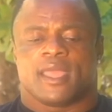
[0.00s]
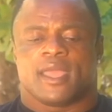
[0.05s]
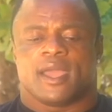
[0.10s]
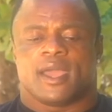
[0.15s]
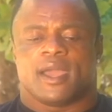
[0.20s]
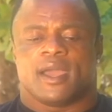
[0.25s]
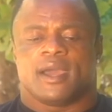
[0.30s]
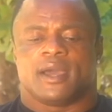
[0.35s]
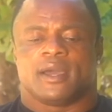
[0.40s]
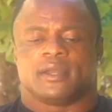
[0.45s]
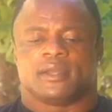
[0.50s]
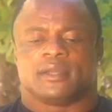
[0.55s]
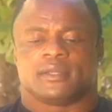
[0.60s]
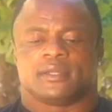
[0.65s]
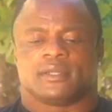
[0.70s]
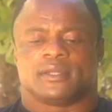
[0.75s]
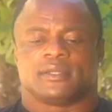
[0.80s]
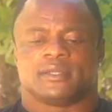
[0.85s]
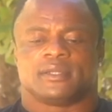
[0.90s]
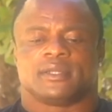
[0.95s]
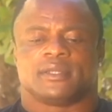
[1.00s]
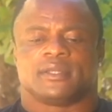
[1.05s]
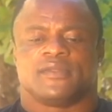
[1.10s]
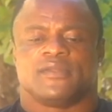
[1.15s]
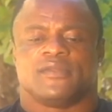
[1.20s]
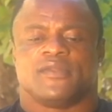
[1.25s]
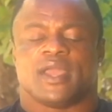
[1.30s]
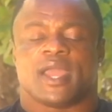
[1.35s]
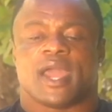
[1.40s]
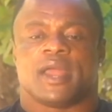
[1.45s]
and
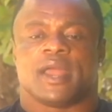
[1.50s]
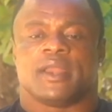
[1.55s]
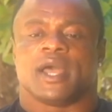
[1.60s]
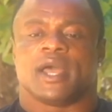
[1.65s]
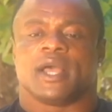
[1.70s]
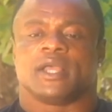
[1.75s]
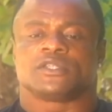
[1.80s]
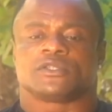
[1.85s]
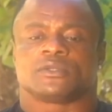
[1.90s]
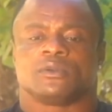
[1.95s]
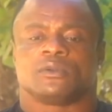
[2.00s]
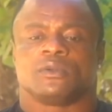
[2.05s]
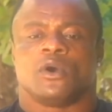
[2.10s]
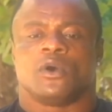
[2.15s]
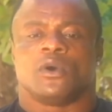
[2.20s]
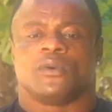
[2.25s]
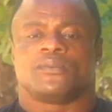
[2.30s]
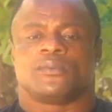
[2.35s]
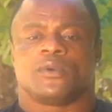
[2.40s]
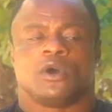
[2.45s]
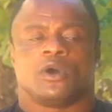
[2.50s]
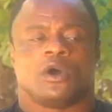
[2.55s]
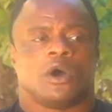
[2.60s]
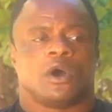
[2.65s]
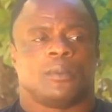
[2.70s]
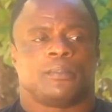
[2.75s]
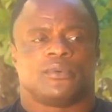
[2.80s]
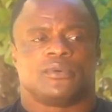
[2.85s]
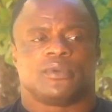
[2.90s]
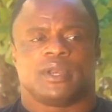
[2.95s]
they announced
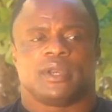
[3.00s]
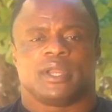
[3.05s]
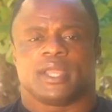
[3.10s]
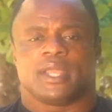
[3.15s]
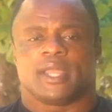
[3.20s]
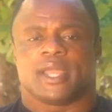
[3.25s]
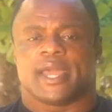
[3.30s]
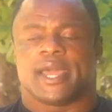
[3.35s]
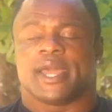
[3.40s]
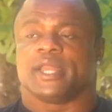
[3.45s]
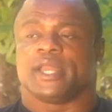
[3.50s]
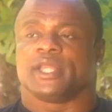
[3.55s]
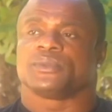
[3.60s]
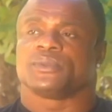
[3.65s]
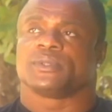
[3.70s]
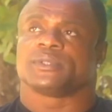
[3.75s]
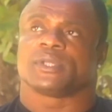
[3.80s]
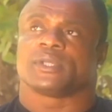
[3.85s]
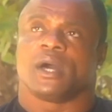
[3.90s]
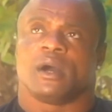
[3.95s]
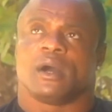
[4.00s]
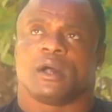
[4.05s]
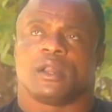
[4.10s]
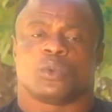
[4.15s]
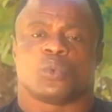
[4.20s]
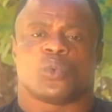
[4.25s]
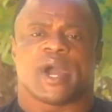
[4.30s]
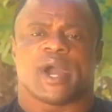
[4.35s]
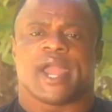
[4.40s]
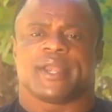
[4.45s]
openly, and it was all
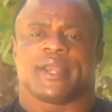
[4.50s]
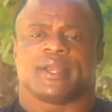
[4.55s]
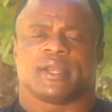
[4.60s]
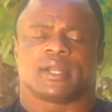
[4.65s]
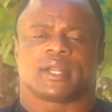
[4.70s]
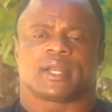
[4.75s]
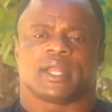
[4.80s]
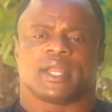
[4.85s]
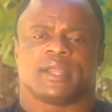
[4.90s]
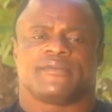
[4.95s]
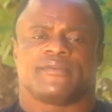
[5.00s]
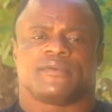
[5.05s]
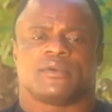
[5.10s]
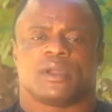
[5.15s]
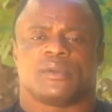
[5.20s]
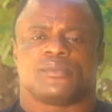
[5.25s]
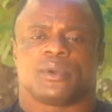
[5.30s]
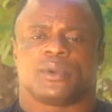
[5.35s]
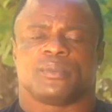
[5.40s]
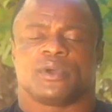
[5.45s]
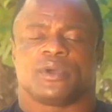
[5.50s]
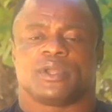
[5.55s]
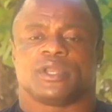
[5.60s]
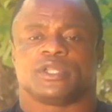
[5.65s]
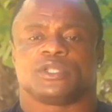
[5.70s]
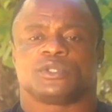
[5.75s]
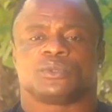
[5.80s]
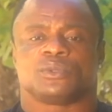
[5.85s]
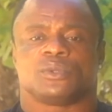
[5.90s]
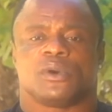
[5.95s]
wide and clear for everybody,
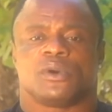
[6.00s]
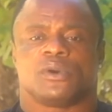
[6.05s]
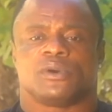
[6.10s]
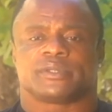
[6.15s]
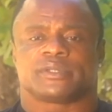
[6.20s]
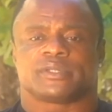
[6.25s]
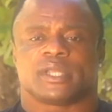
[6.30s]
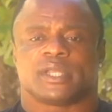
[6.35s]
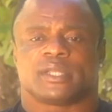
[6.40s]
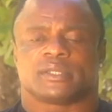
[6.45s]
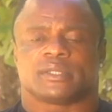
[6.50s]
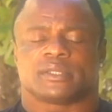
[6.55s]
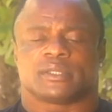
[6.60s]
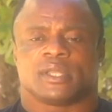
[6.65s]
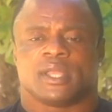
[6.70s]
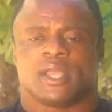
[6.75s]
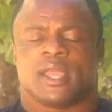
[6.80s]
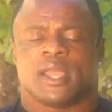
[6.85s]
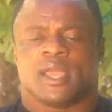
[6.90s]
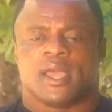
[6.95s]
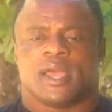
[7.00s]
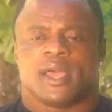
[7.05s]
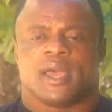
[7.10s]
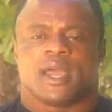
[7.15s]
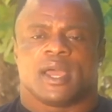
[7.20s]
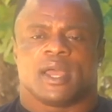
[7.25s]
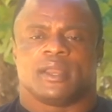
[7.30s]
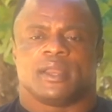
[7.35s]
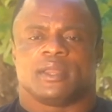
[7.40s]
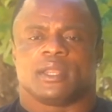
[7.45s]
206.
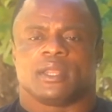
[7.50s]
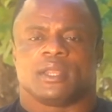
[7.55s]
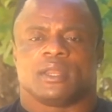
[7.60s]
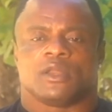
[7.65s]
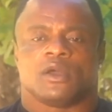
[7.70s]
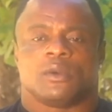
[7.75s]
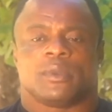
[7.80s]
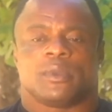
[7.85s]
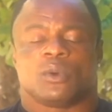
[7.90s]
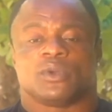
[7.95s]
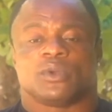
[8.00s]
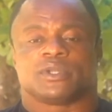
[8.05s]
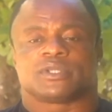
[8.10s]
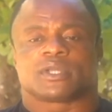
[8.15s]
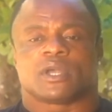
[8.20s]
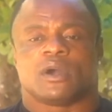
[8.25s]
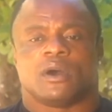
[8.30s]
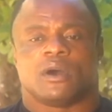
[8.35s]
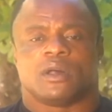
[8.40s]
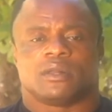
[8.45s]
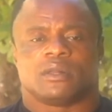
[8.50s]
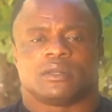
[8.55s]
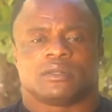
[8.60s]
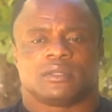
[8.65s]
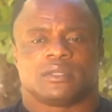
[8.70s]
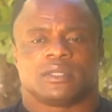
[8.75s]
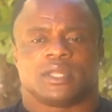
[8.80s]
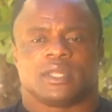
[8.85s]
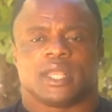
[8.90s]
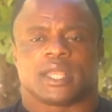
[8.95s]
And the number was called
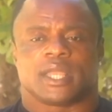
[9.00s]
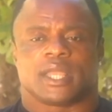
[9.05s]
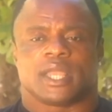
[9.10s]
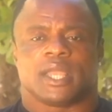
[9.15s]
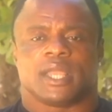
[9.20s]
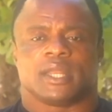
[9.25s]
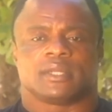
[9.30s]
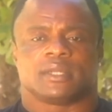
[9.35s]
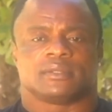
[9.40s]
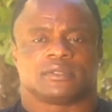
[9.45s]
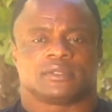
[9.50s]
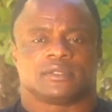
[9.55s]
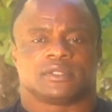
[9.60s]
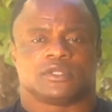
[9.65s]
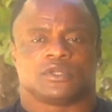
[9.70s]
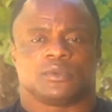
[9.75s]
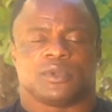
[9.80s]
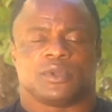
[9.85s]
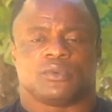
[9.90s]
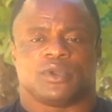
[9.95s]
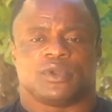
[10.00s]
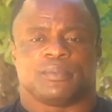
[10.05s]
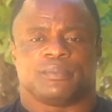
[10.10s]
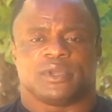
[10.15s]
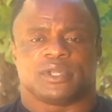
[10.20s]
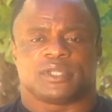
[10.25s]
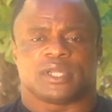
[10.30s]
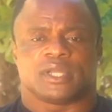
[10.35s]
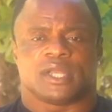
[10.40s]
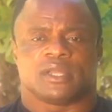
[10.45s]
again to be
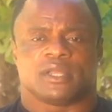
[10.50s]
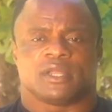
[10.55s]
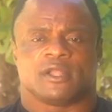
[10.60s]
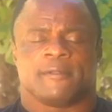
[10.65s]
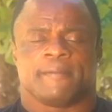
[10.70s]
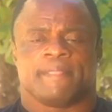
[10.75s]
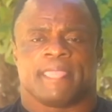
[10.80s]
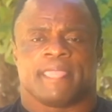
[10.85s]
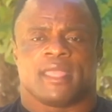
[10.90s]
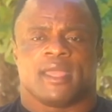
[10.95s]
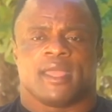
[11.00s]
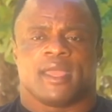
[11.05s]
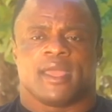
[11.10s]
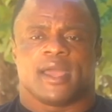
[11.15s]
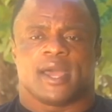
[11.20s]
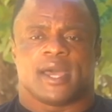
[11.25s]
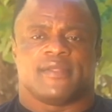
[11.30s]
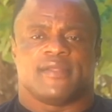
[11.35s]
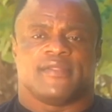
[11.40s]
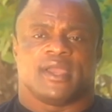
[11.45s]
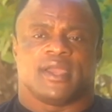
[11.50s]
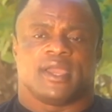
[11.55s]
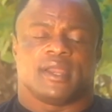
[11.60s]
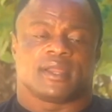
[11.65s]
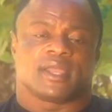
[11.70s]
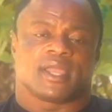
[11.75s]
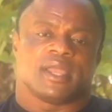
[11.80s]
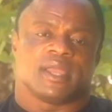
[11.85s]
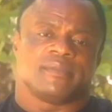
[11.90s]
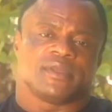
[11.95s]
repeated. And then
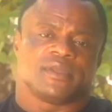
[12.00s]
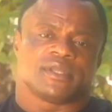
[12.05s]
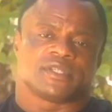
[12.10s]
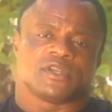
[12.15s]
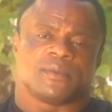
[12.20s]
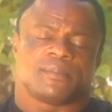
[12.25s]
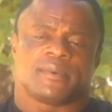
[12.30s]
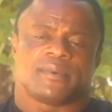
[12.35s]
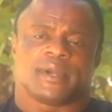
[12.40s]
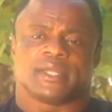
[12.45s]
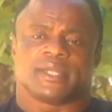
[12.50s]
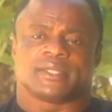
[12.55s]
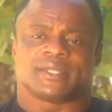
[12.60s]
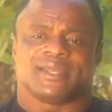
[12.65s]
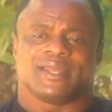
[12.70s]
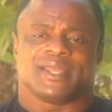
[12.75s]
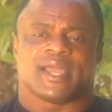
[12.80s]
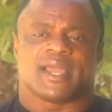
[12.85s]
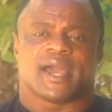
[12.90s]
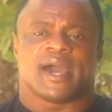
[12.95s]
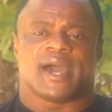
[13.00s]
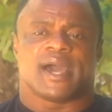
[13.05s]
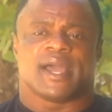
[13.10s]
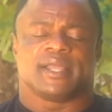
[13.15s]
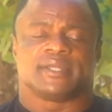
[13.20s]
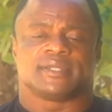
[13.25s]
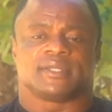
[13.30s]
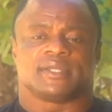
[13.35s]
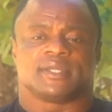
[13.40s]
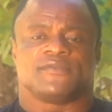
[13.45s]
came the surprise in the
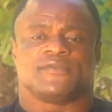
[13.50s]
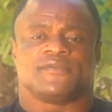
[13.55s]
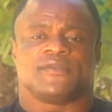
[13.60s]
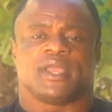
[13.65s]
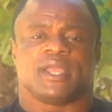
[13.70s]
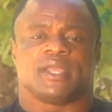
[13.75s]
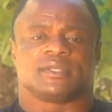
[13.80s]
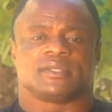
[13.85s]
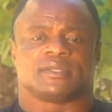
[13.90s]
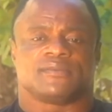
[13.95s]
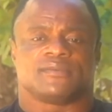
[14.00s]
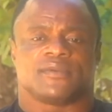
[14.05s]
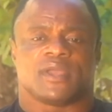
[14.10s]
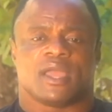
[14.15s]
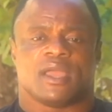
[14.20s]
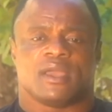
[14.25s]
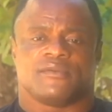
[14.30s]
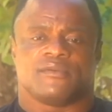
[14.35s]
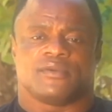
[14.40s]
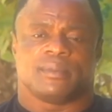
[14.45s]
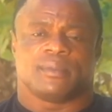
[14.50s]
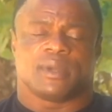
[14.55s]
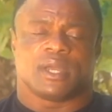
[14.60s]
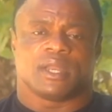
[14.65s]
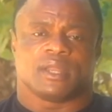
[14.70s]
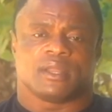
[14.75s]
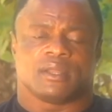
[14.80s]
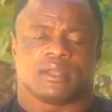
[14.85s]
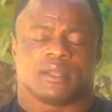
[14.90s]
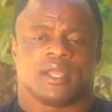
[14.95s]
eyes and the face of
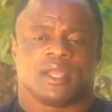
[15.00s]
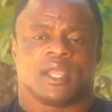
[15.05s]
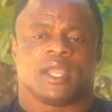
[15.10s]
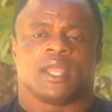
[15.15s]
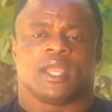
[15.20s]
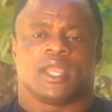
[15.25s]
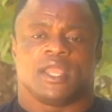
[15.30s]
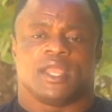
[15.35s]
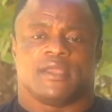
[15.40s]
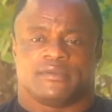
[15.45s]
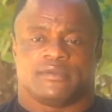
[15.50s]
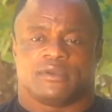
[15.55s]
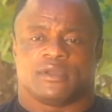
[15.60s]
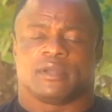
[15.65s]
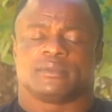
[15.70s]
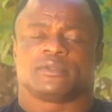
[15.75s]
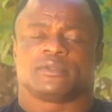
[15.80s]
everybody, even up